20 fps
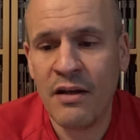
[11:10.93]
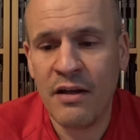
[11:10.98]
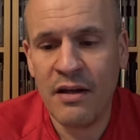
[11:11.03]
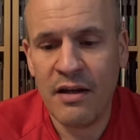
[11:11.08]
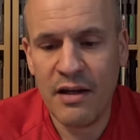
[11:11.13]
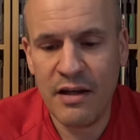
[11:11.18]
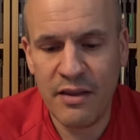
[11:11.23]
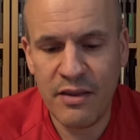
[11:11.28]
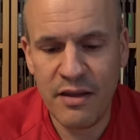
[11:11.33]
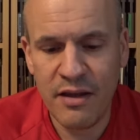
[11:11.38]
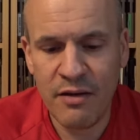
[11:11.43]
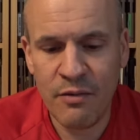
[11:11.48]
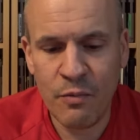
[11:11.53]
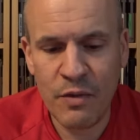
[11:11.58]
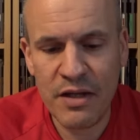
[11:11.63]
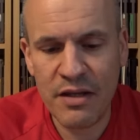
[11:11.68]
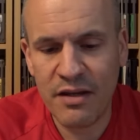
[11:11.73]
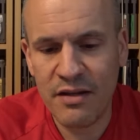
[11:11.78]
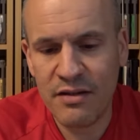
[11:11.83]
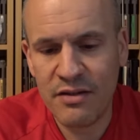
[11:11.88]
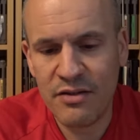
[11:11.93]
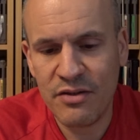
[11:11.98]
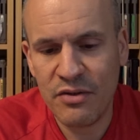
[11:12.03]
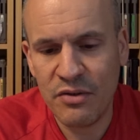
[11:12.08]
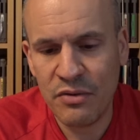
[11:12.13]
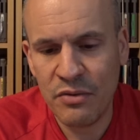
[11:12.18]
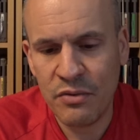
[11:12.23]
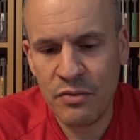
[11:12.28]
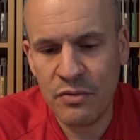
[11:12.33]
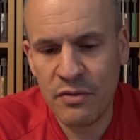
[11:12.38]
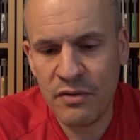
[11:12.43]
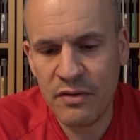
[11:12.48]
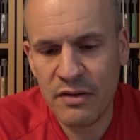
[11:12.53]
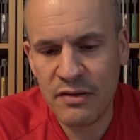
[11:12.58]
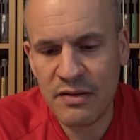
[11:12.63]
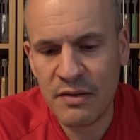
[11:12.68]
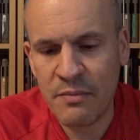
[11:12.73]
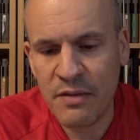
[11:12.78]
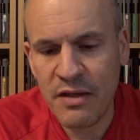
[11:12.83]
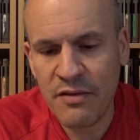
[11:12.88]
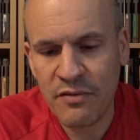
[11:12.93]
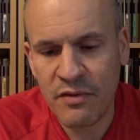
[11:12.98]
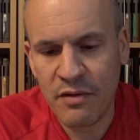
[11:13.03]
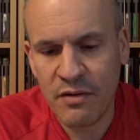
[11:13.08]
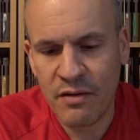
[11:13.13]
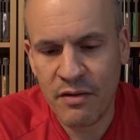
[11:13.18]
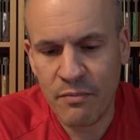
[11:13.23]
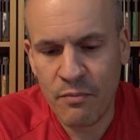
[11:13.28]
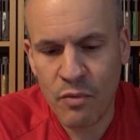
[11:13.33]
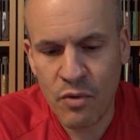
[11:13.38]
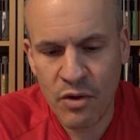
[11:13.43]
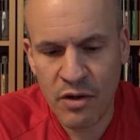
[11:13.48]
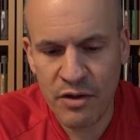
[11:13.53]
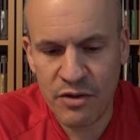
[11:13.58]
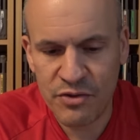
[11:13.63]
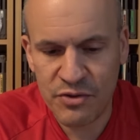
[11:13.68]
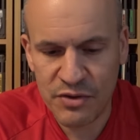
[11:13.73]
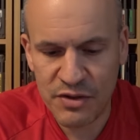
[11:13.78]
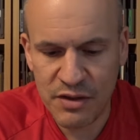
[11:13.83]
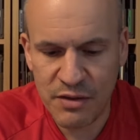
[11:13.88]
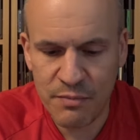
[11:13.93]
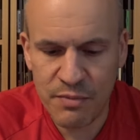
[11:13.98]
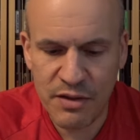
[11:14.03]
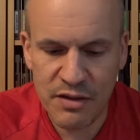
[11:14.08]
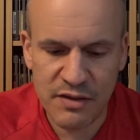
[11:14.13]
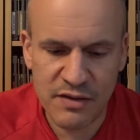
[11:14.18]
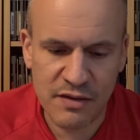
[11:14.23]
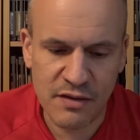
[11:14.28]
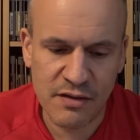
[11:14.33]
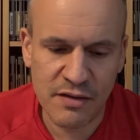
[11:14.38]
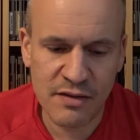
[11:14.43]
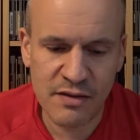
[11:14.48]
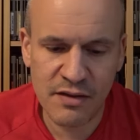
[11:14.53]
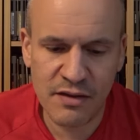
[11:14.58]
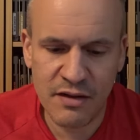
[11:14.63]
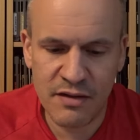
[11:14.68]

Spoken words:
And then we get to some even more interesting pieces,